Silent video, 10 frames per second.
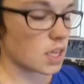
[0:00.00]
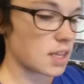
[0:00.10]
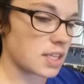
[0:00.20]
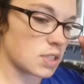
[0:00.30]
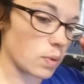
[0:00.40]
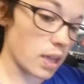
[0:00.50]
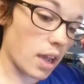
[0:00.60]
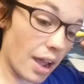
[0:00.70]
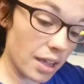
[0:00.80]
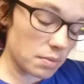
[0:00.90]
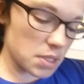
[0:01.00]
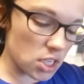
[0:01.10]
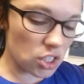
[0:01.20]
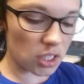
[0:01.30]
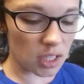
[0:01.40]
This week I am
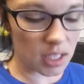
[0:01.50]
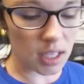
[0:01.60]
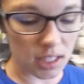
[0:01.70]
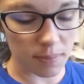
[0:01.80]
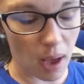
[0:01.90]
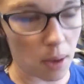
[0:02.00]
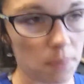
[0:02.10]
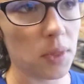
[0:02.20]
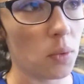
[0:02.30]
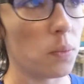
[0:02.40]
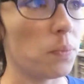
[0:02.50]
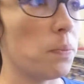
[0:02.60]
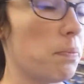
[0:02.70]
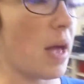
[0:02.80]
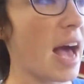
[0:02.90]
teaching the kids about the
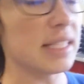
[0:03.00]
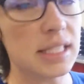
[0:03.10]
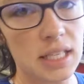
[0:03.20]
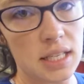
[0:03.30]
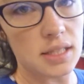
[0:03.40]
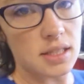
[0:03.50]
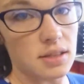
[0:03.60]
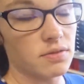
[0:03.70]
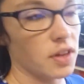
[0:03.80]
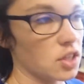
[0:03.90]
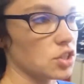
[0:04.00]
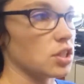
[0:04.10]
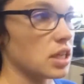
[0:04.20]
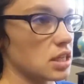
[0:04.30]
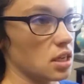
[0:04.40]
past tense
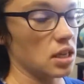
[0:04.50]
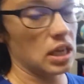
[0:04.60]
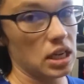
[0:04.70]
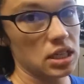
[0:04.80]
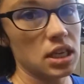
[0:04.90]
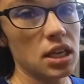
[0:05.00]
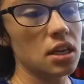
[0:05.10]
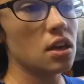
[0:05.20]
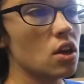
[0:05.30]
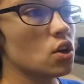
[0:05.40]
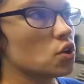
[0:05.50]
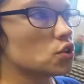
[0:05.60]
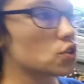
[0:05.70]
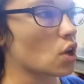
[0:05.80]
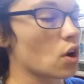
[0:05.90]
inflectional ending ed.
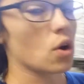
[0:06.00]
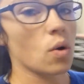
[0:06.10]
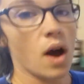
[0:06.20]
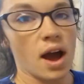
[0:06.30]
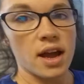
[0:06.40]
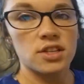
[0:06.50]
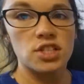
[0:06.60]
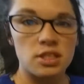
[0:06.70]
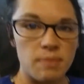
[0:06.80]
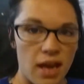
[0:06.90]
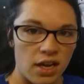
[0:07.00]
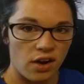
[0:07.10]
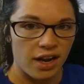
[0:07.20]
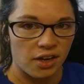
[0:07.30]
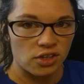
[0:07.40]
So I just made
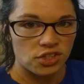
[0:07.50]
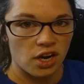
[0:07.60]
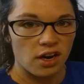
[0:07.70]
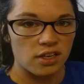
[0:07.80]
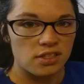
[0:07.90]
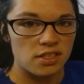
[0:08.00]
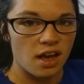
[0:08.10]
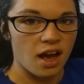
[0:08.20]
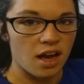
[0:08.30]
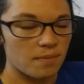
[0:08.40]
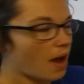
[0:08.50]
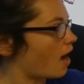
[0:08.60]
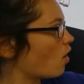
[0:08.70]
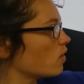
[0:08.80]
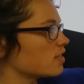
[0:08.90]
our anchor chart.
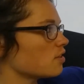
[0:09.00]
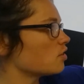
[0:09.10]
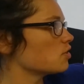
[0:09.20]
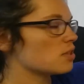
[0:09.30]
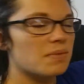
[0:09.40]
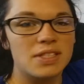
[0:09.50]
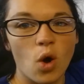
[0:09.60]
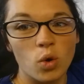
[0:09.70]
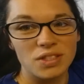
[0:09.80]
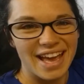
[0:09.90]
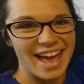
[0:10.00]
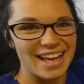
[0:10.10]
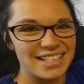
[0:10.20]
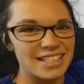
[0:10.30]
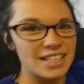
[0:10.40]
I always introduce them as old
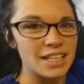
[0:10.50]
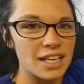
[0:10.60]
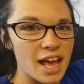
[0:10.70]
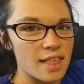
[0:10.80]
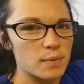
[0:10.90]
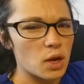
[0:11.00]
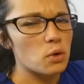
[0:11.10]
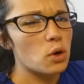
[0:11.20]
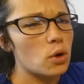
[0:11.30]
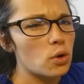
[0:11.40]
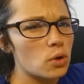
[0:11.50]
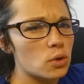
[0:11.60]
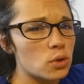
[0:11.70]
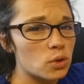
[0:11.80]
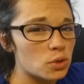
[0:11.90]
ed, and then we go
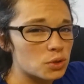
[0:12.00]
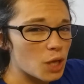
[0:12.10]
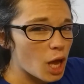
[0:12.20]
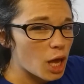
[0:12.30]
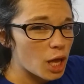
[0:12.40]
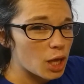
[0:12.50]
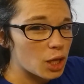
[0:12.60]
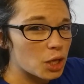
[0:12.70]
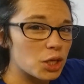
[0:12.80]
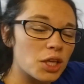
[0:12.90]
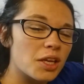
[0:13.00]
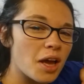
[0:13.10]
old ed,